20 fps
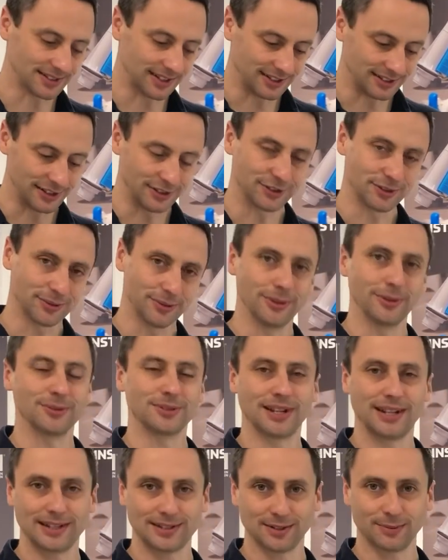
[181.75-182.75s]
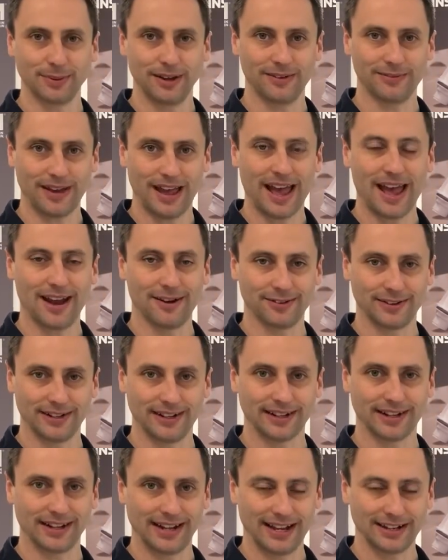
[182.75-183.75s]
and you do lose a little bit of air in
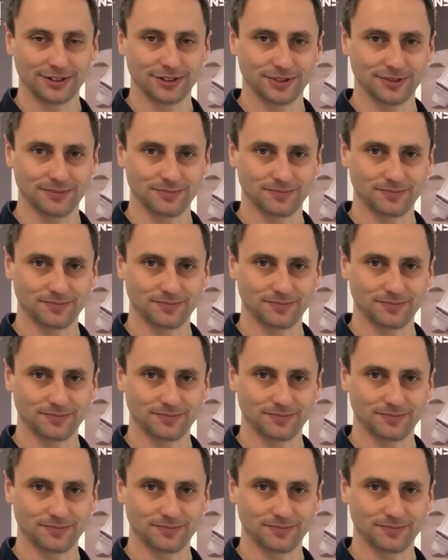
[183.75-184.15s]
the connection.